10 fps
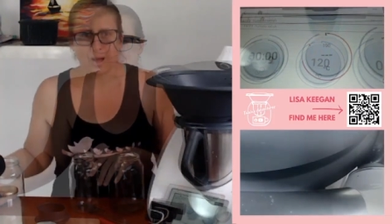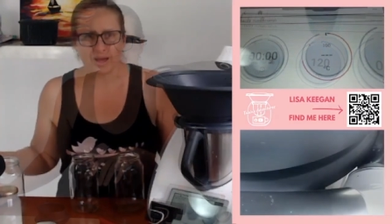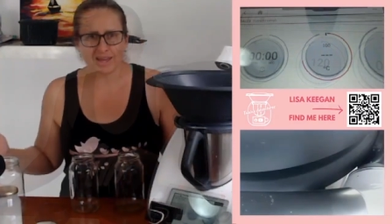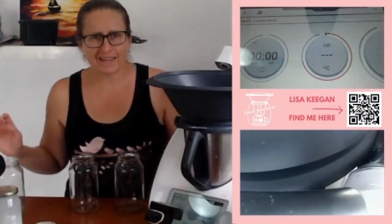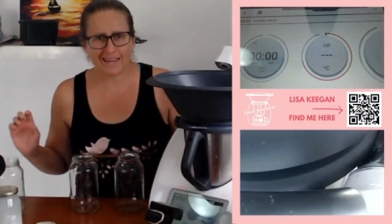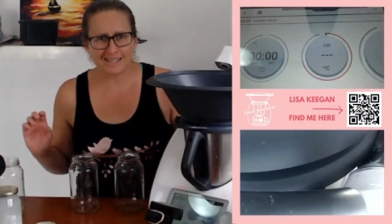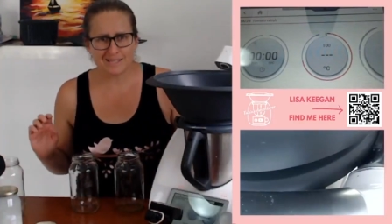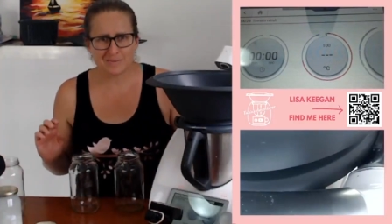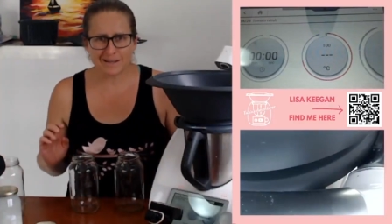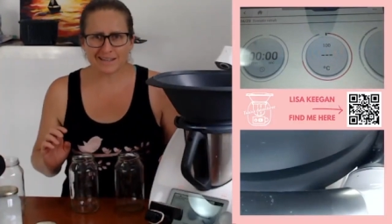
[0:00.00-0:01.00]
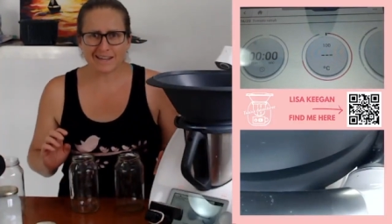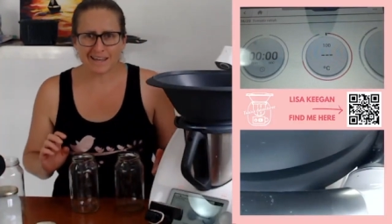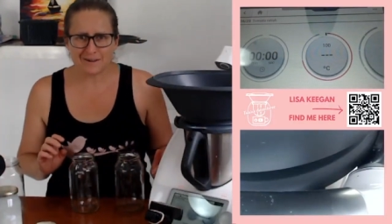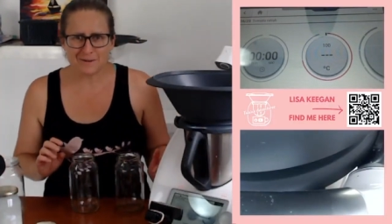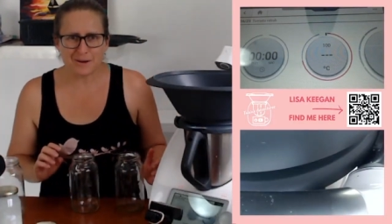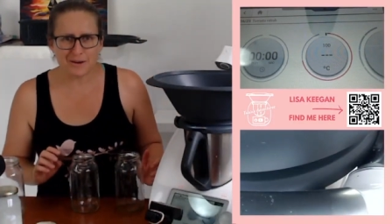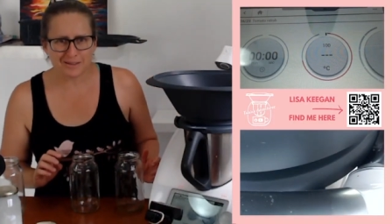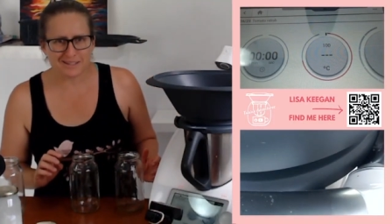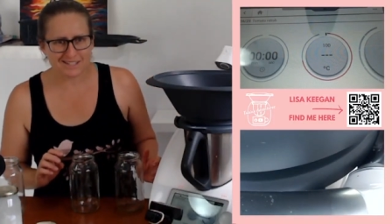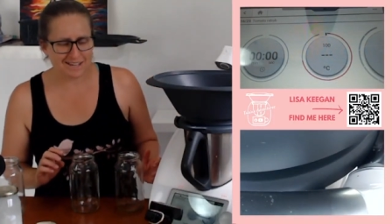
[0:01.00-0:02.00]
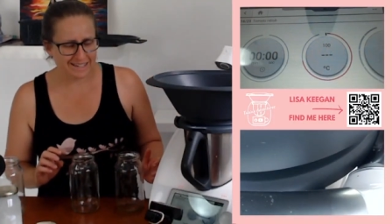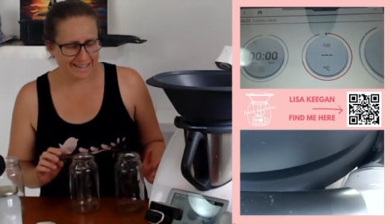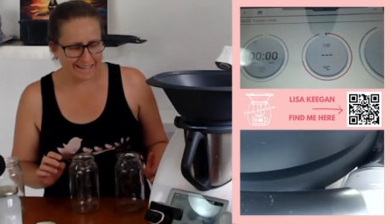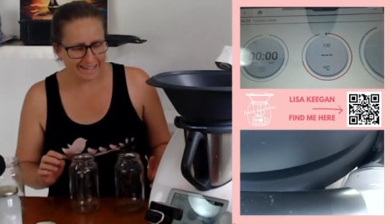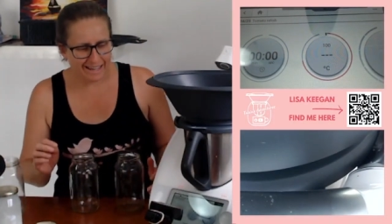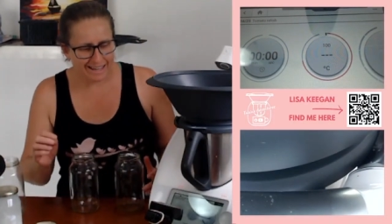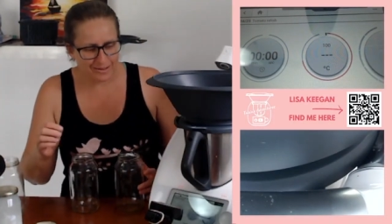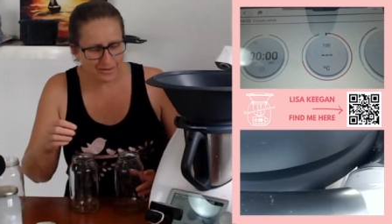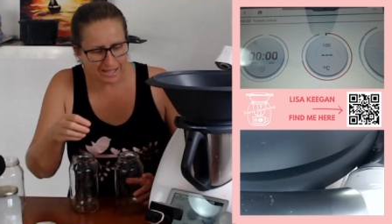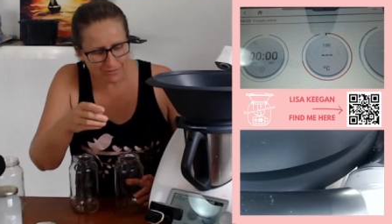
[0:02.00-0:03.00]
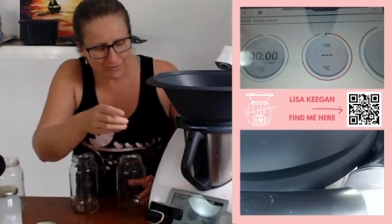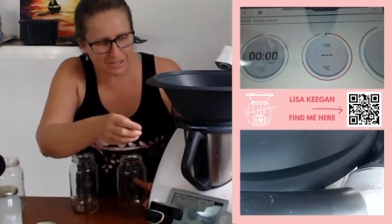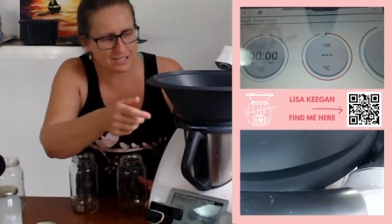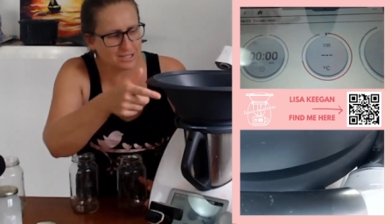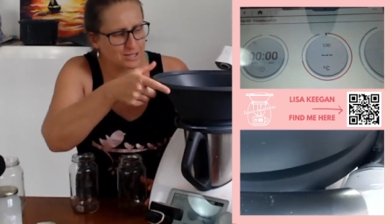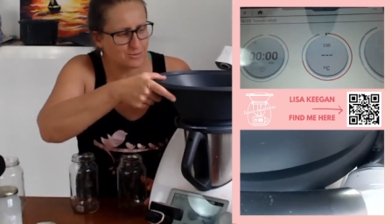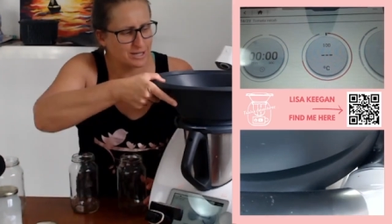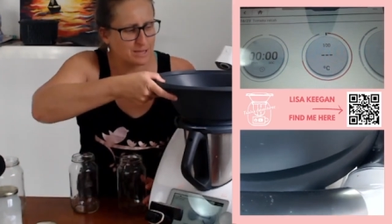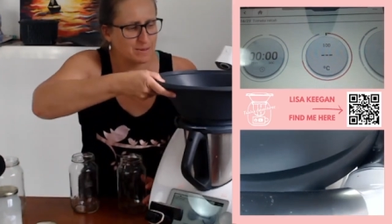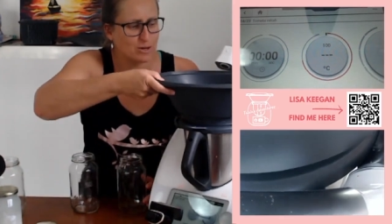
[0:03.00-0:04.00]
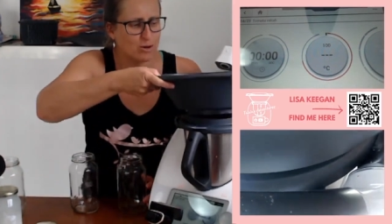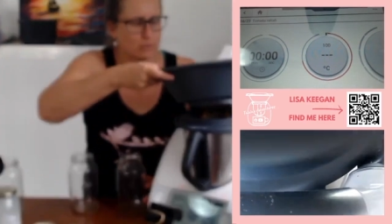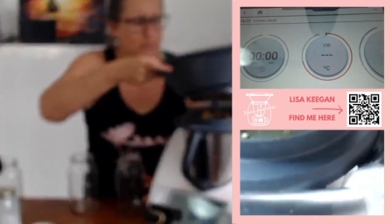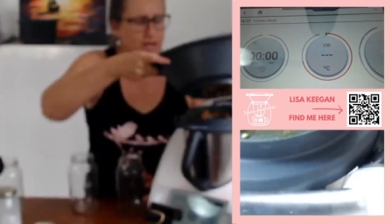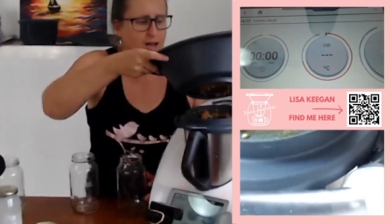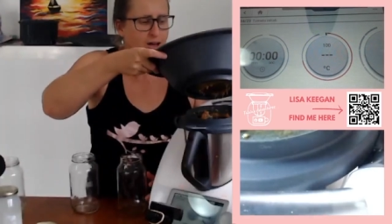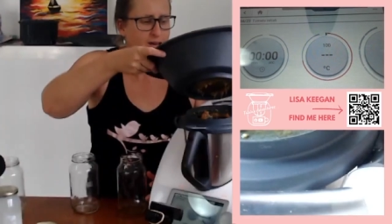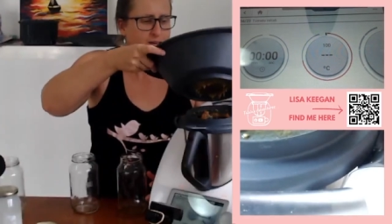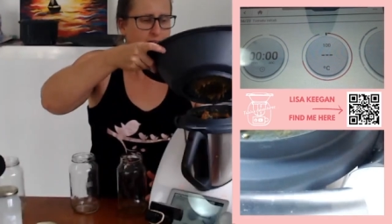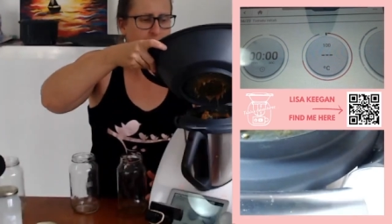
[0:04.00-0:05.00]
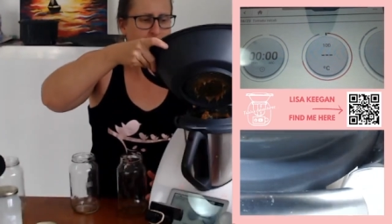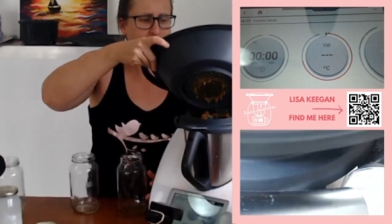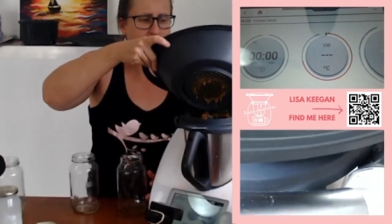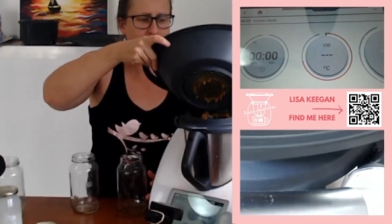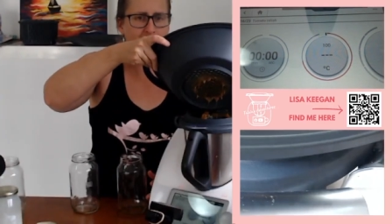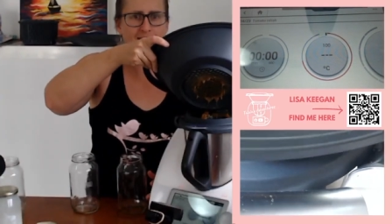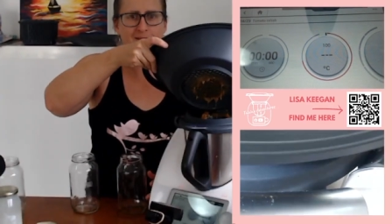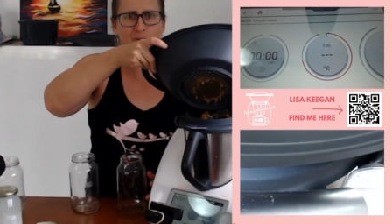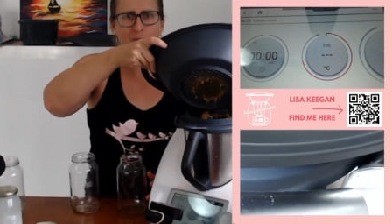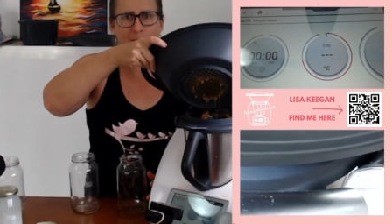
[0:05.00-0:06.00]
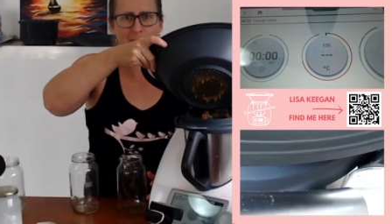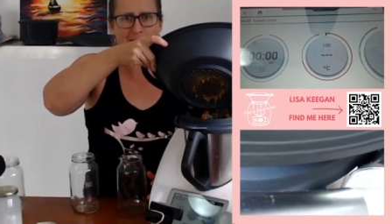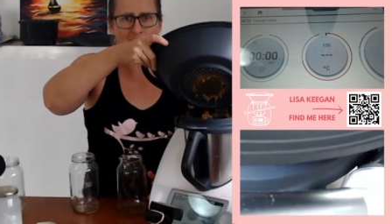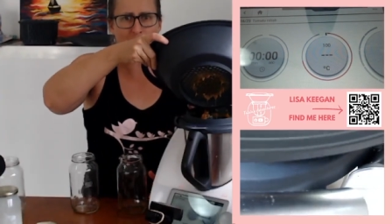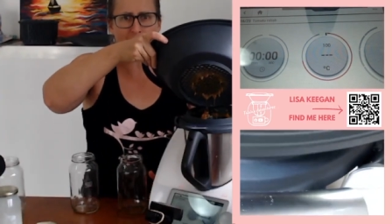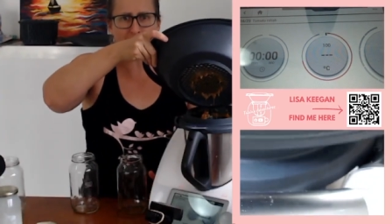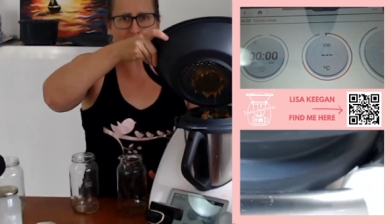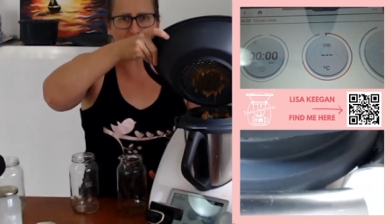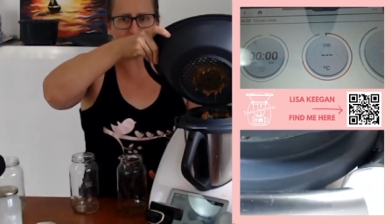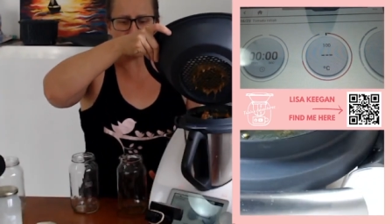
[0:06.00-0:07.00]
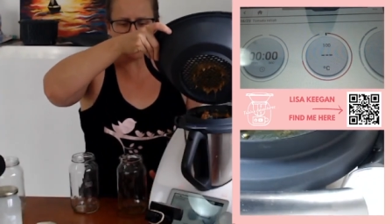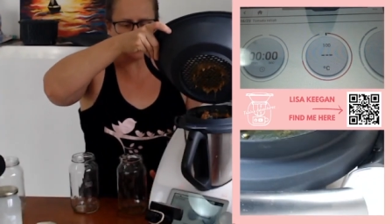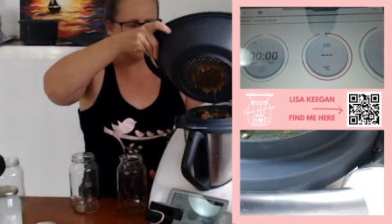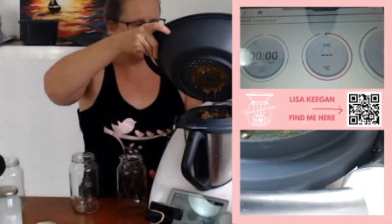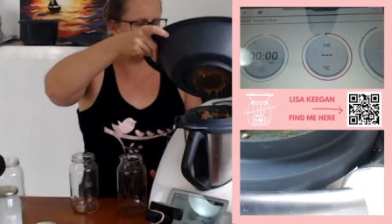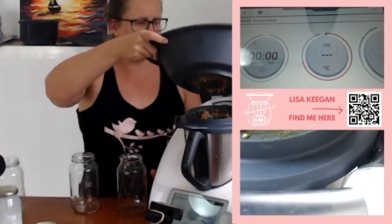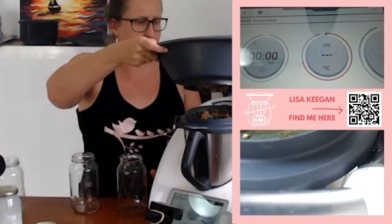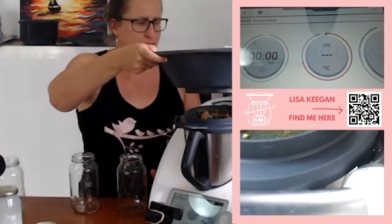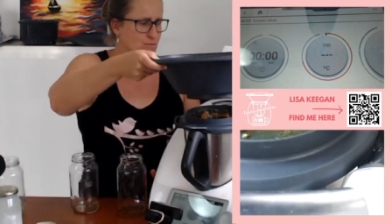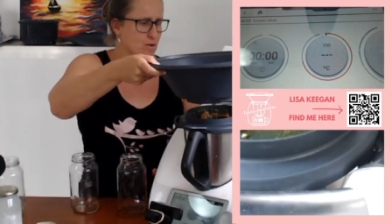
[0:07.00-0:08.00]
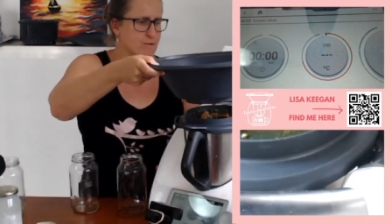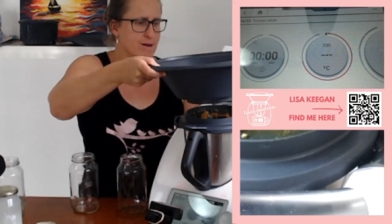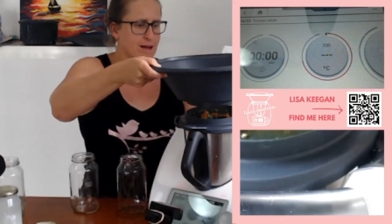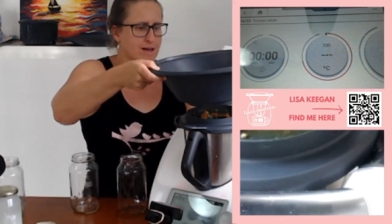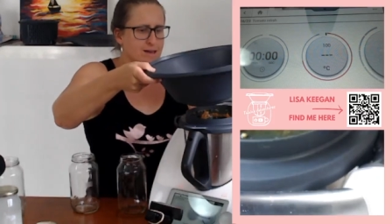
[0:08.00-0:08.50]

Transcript: Okay, it's been an hour on the chutney and we're gonna finish this recipe off. Now, you can see it's been quite bubbling. You can see on that varoma